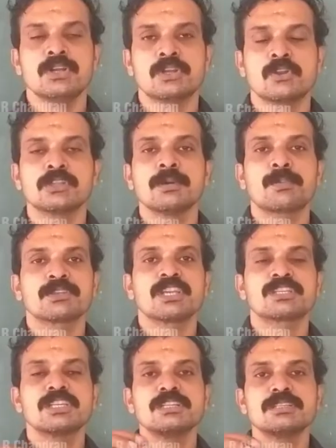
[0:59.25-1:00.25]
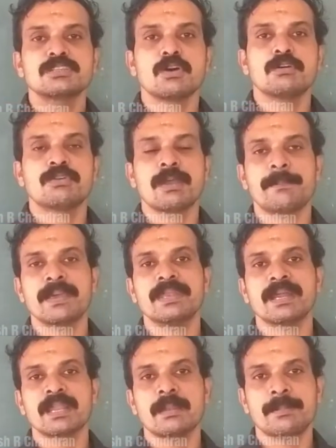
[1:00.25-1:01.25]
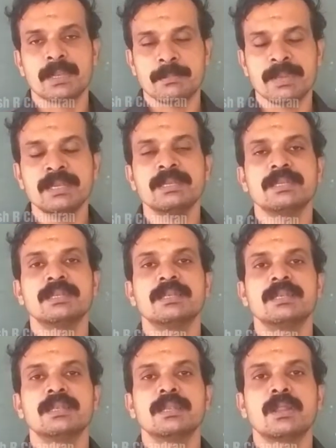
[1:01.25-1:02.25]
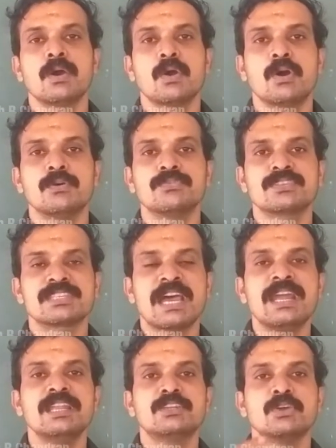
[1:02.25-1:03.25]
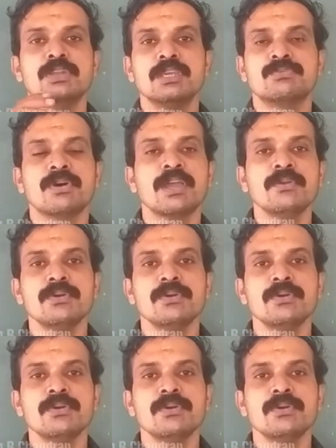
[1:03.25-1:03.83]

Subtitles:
Draw the projections of a pentagonal pyramid of side 25